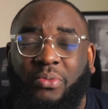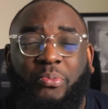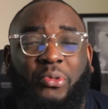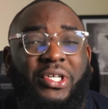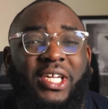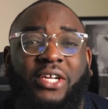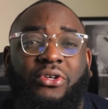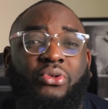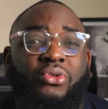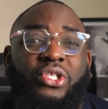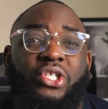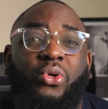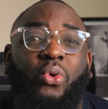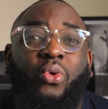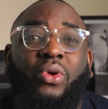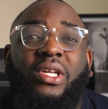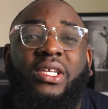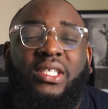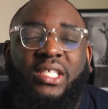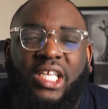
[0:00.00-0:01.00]
but they are not the
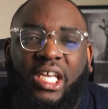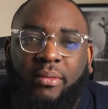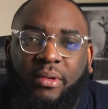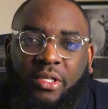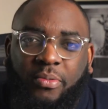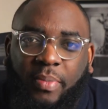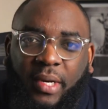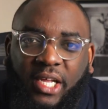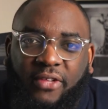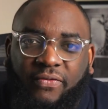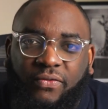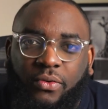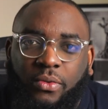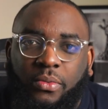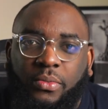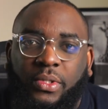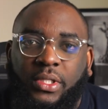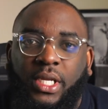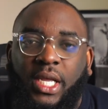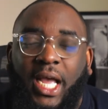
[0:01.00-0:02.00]
only CMS
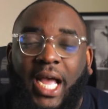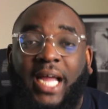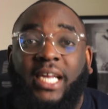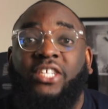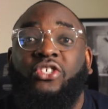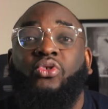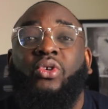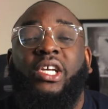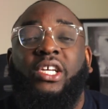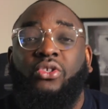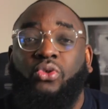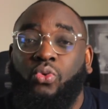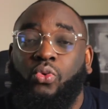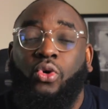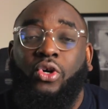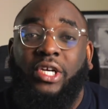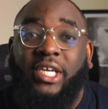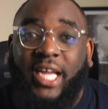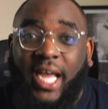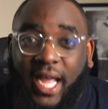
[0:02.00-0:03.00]
platforms. And it's not a do
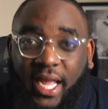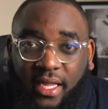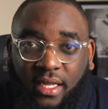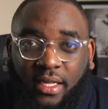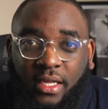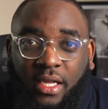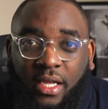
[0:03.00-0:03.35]
or die.